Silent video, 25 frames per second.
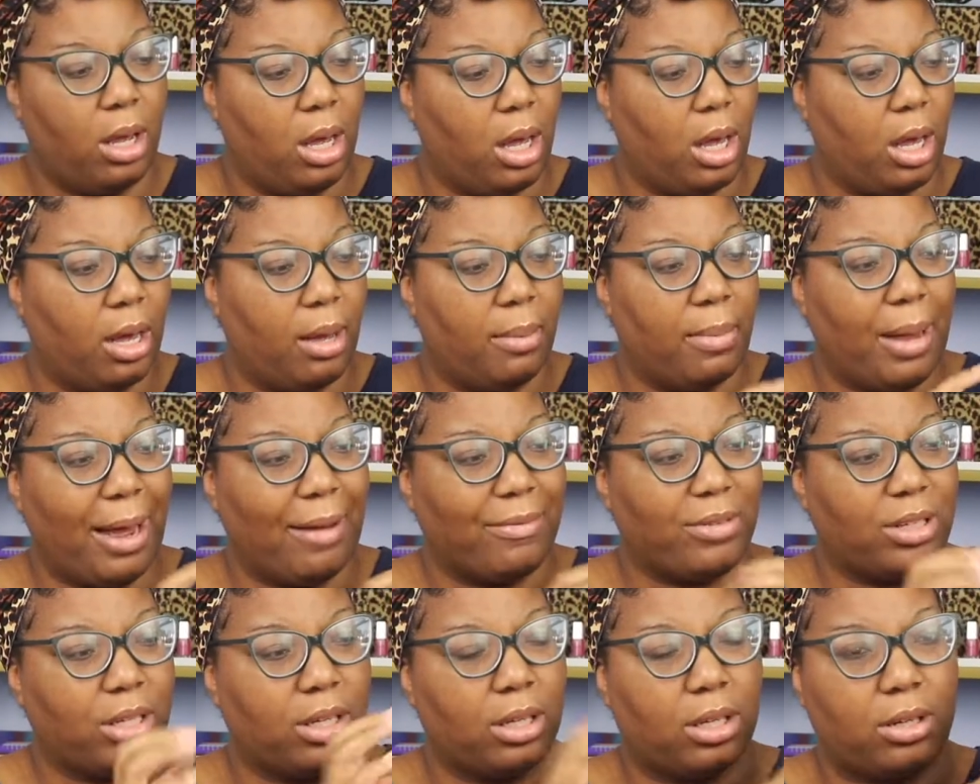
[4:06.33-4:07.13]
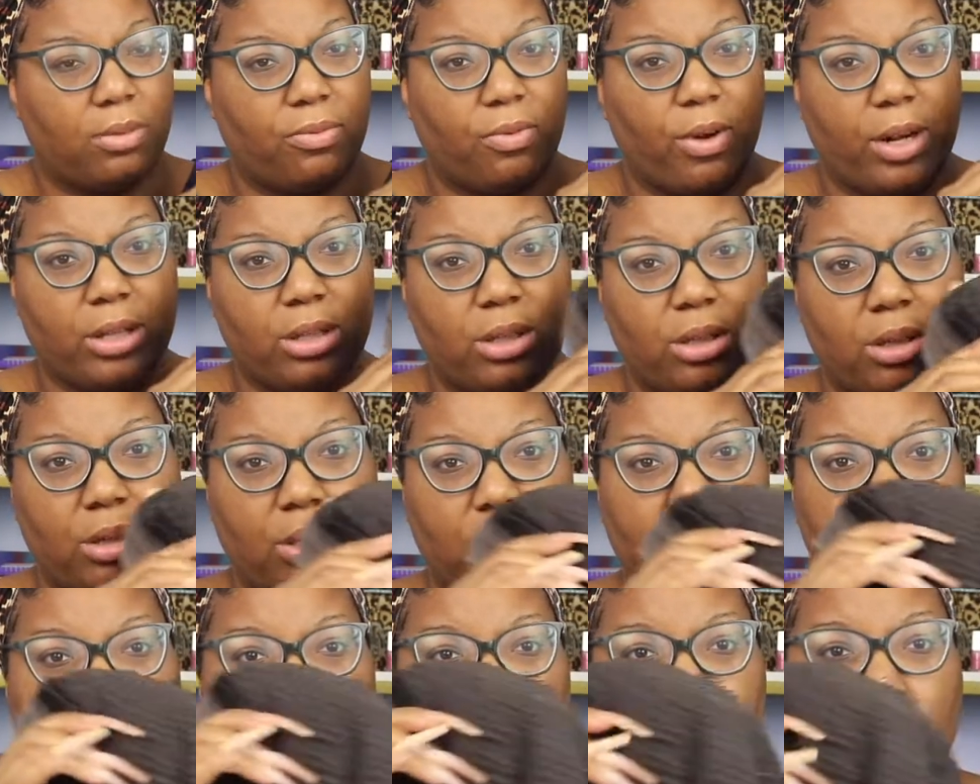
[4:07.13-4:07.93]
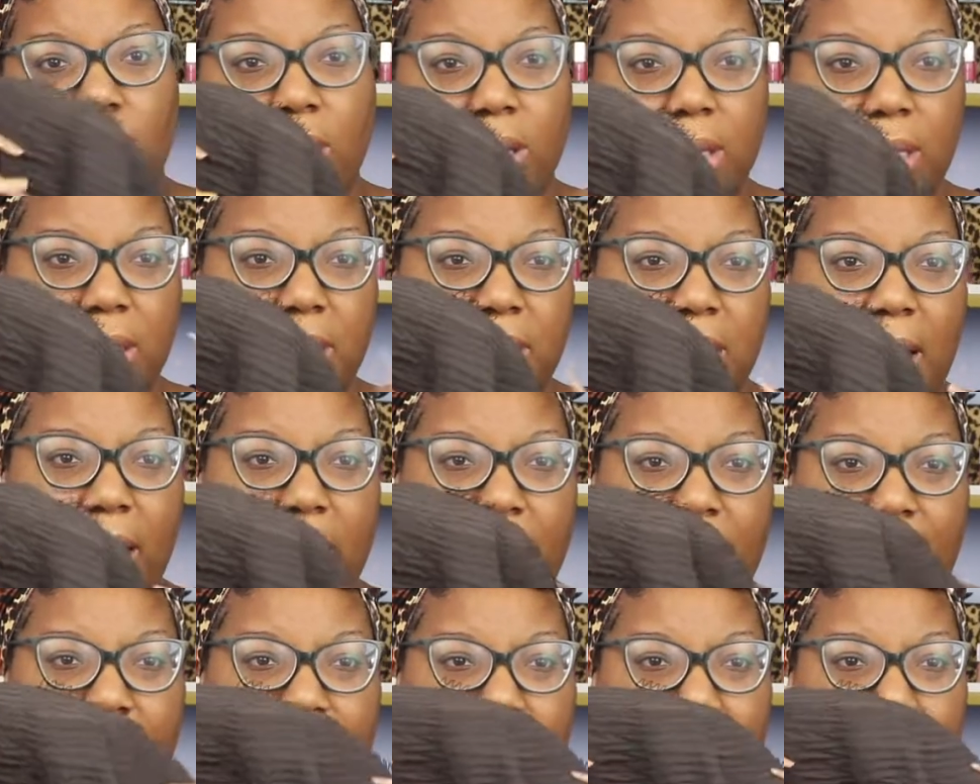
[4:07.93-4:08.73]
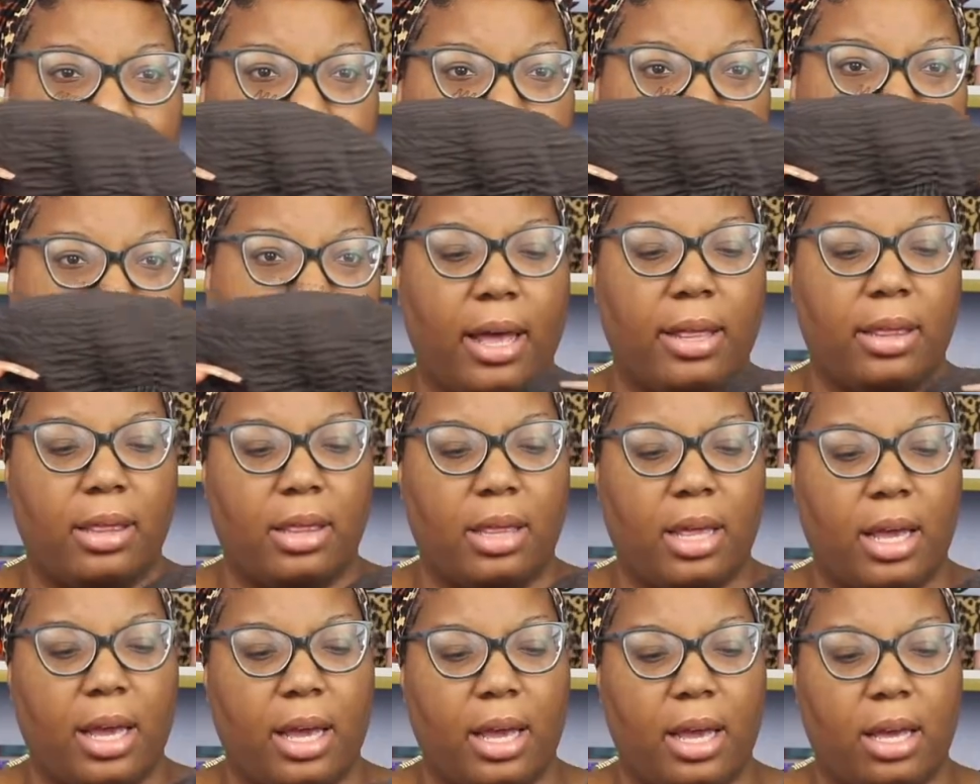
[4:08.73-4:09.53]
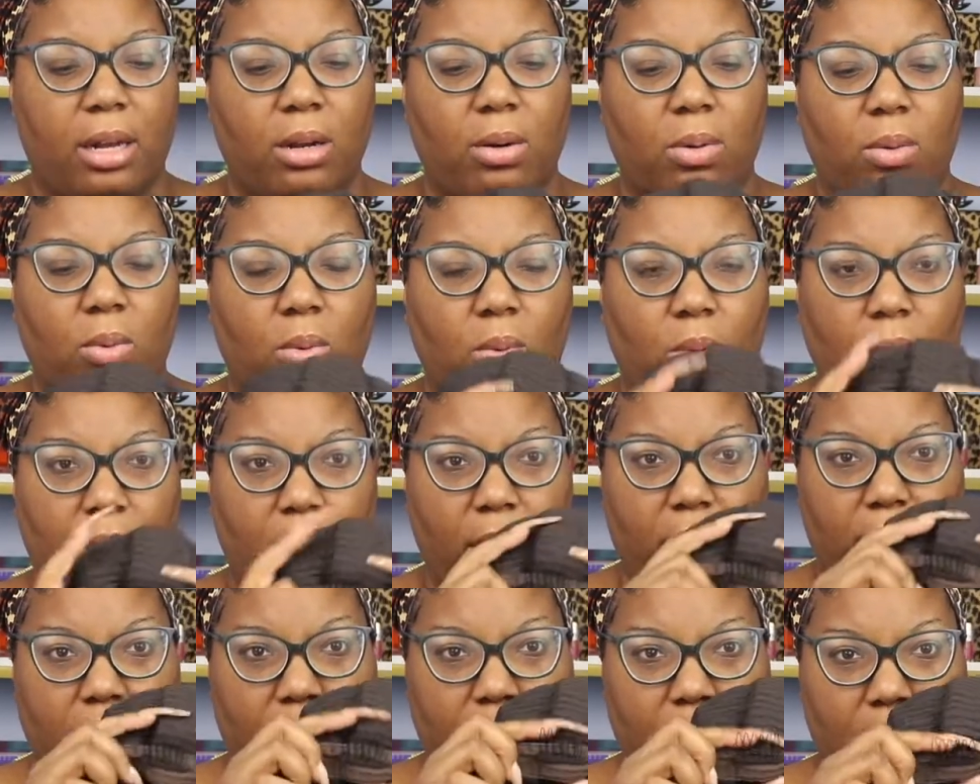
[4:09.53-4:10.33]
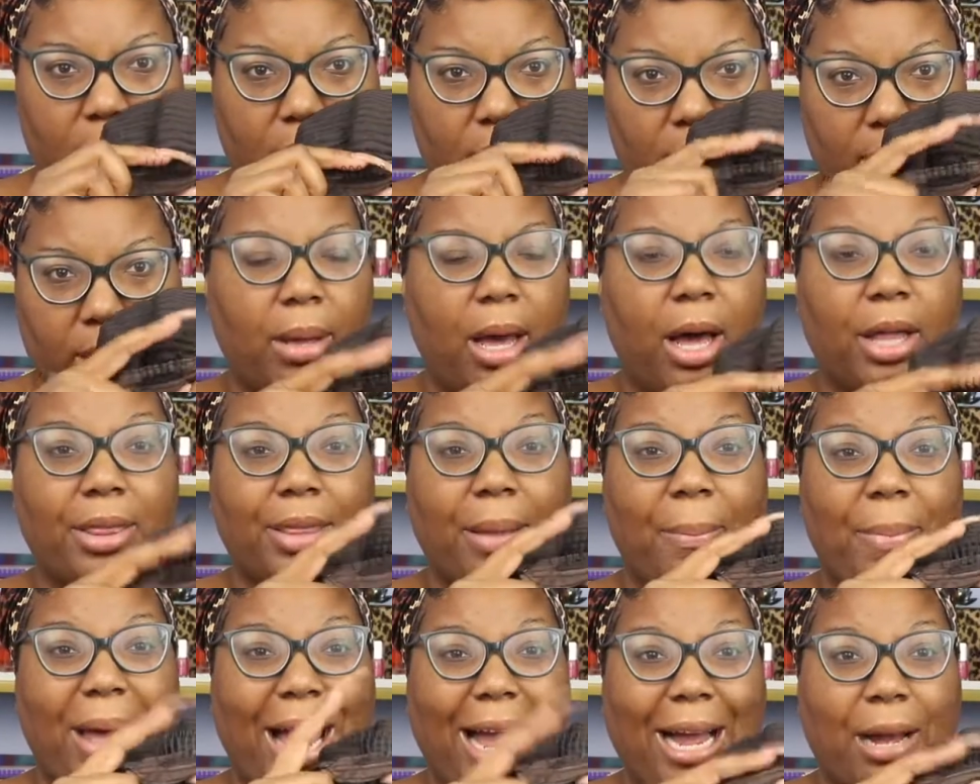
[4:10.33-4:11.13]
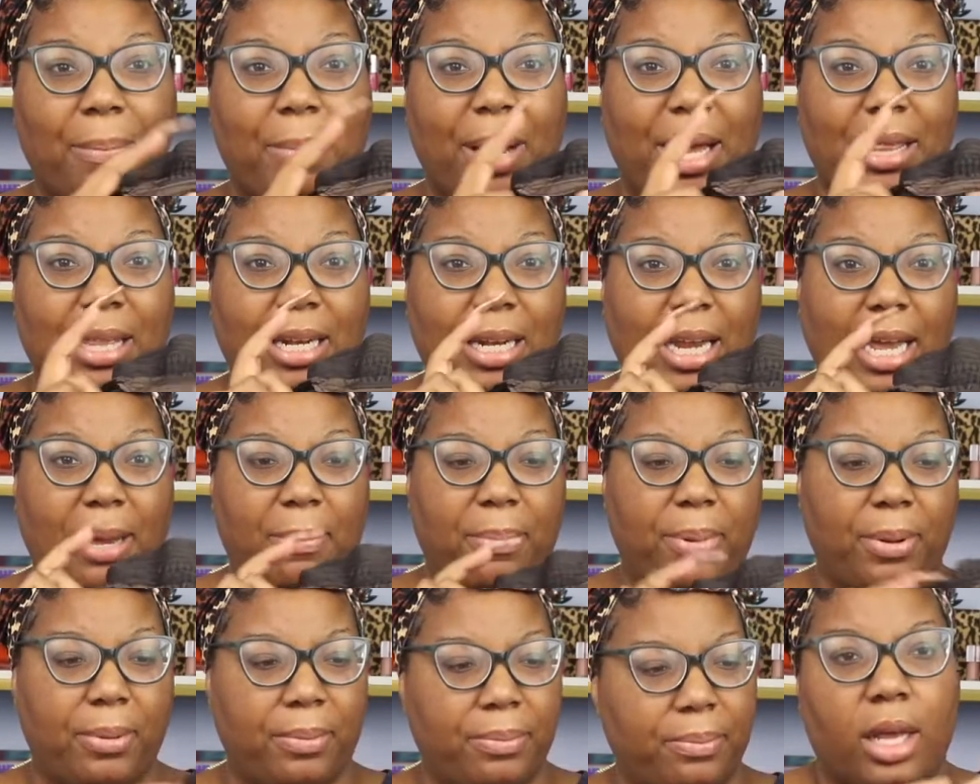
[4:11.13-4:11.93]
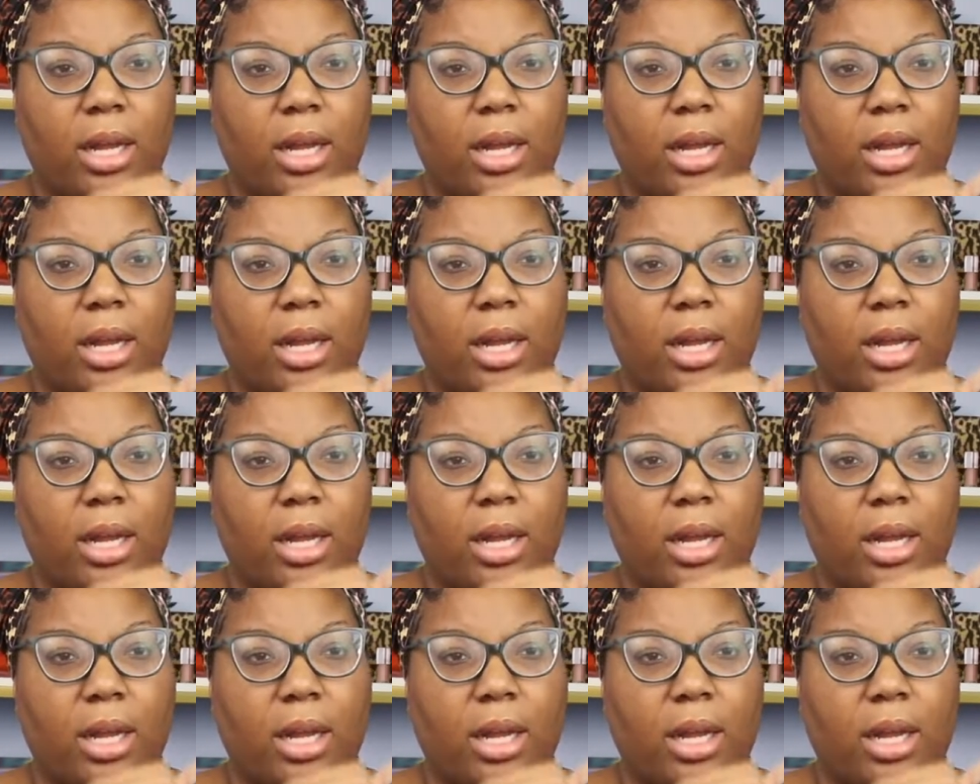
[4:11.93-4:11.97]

After the frontal, 2 on the sides, and then 1 on the back by the nape.